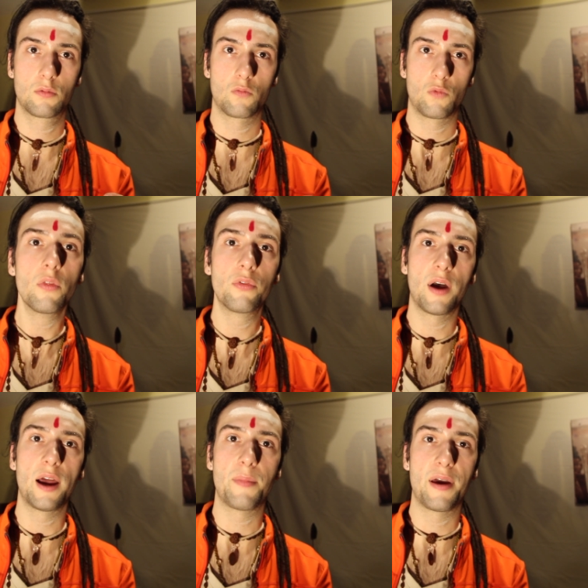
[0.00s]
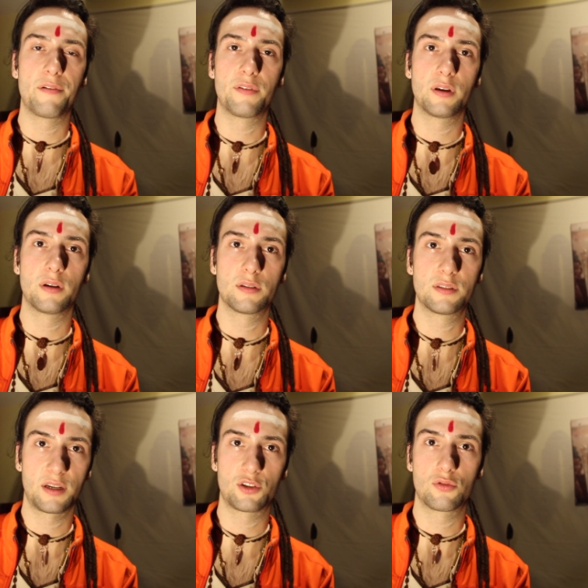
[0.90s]
one time having a
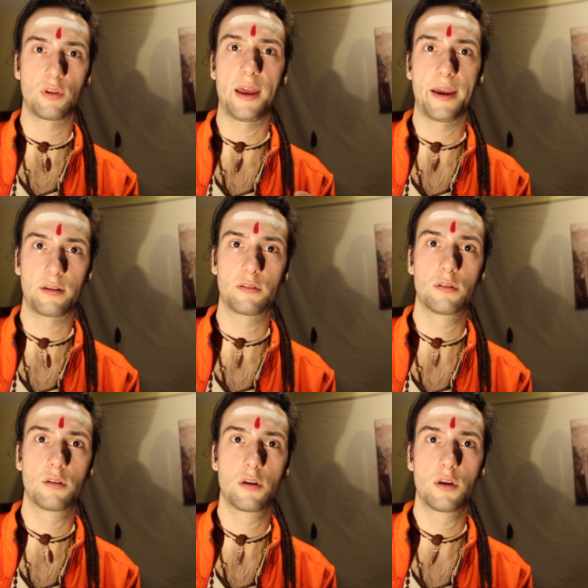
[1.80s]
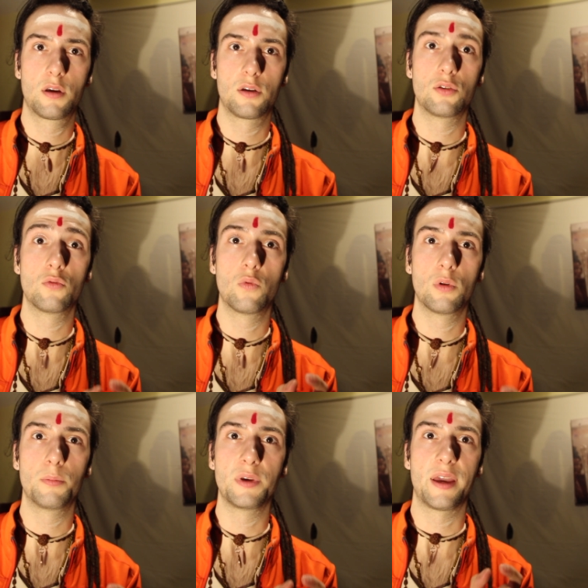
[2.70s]
sexual act, you
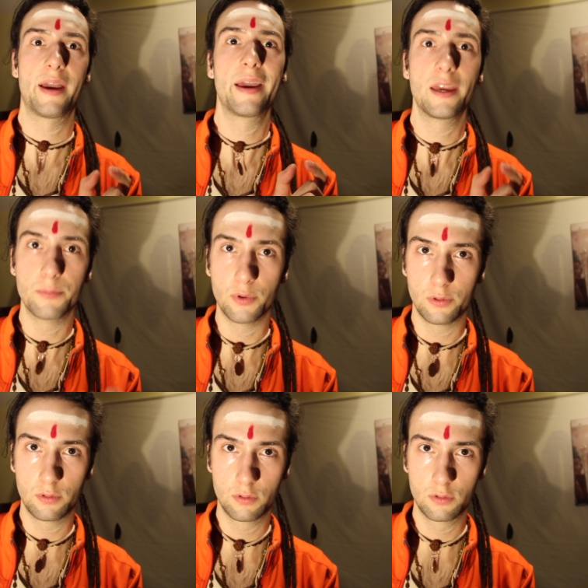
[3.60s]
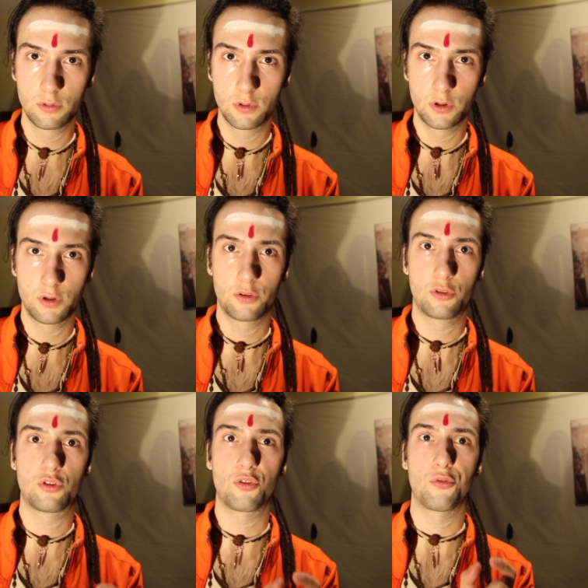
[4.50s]
will be able
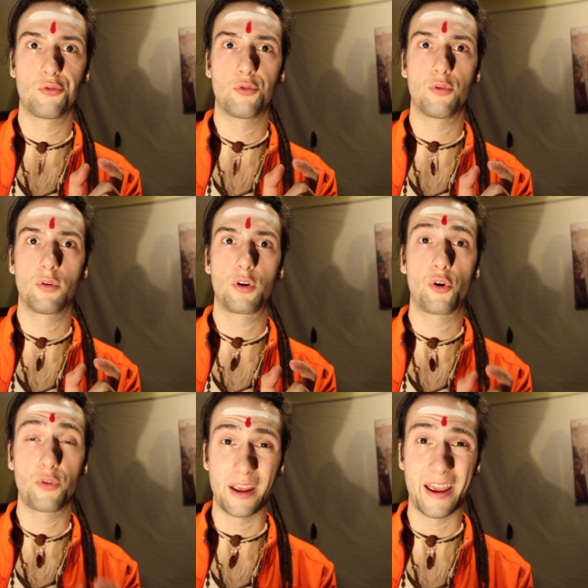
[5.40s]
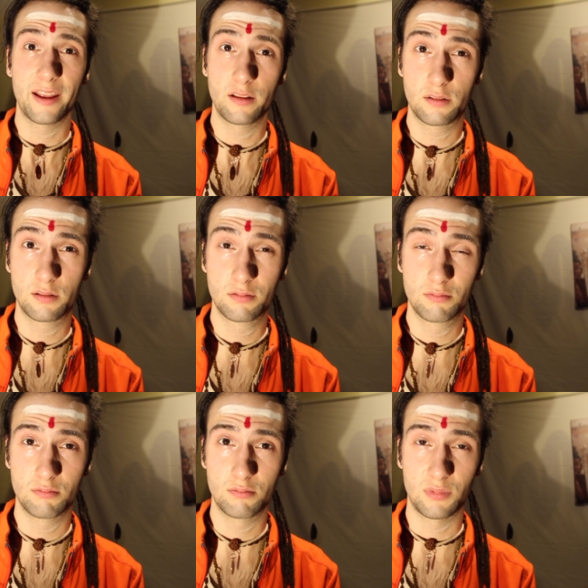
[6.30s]
to create
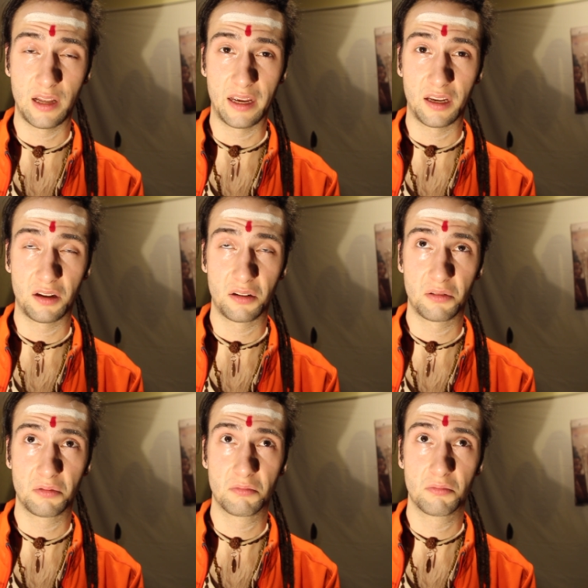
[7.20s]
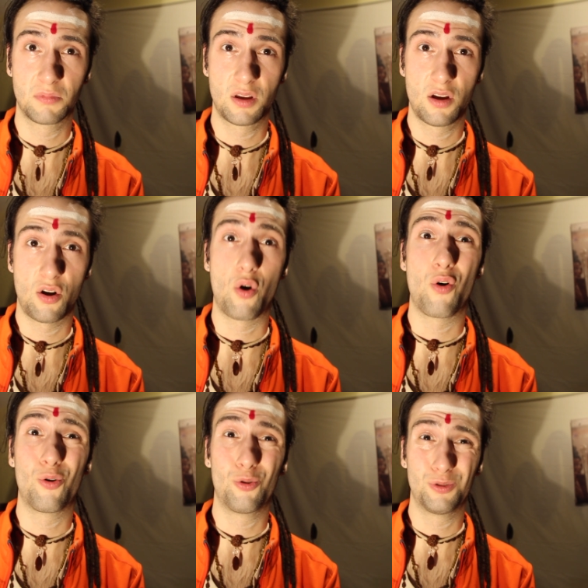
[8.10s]
like
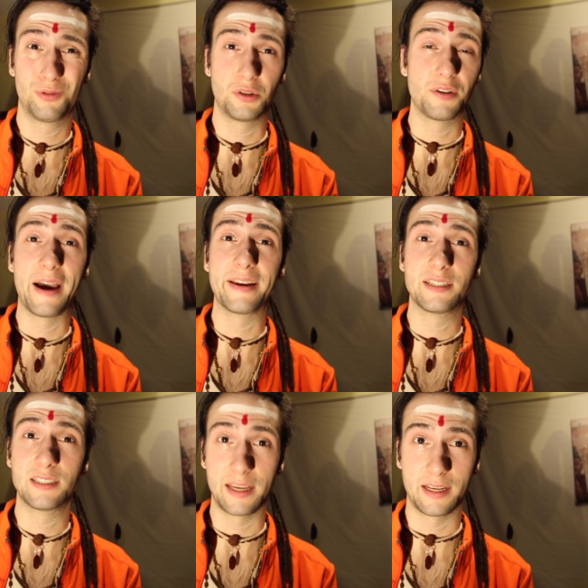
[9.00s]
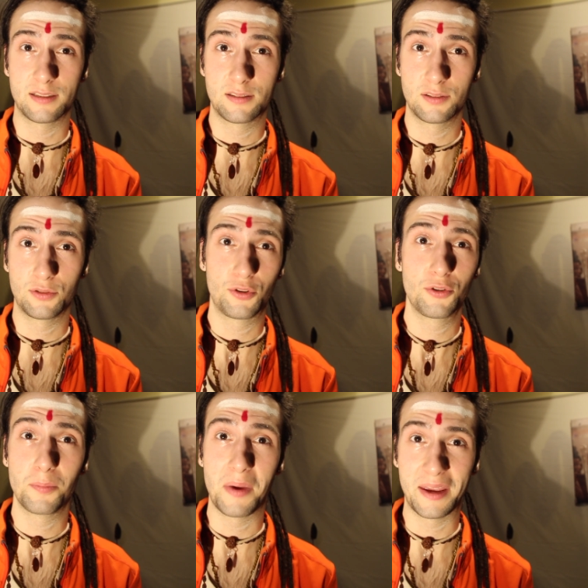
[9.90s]
whole United States. You
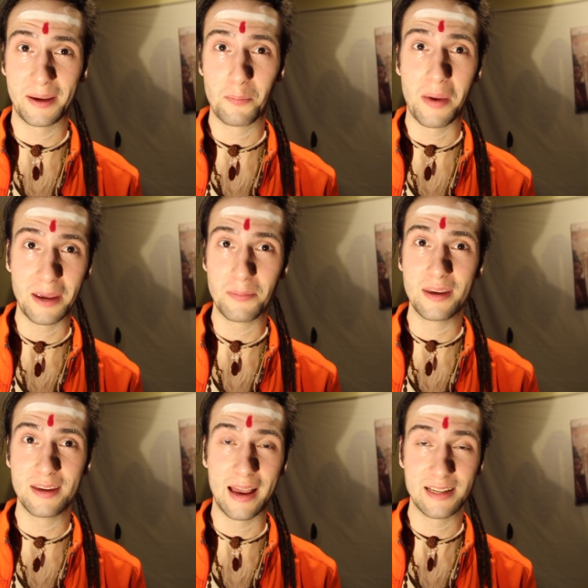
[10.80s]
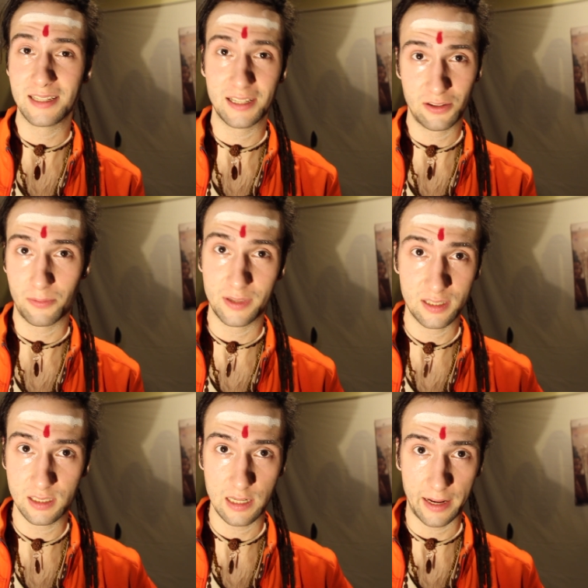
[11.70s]
could make baby as an example.
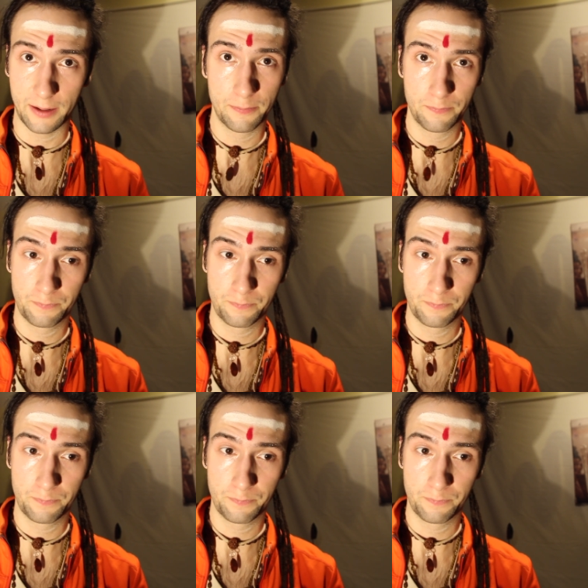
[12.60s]
This is like